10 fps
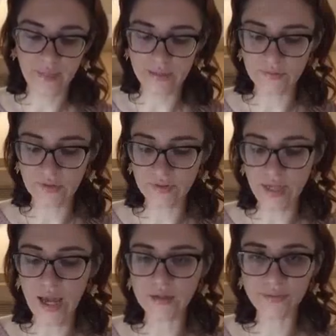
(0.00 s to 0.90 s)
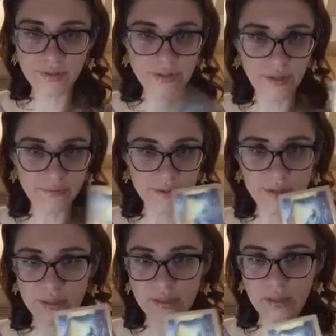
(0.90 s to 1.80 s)
And this envy,
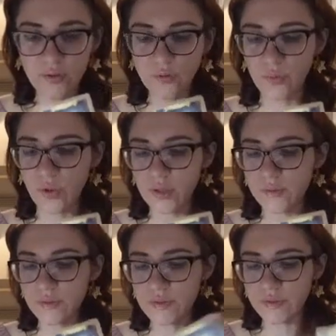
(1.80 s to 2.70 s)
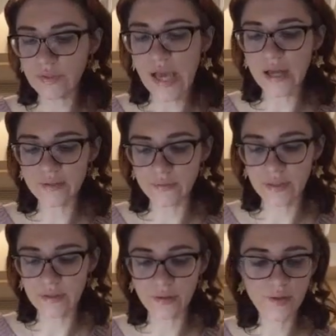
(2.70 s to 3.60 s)
definitely need to work with this envy,
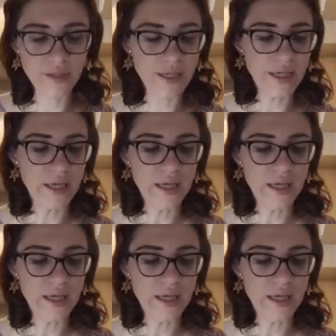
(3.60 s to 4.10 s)
okay?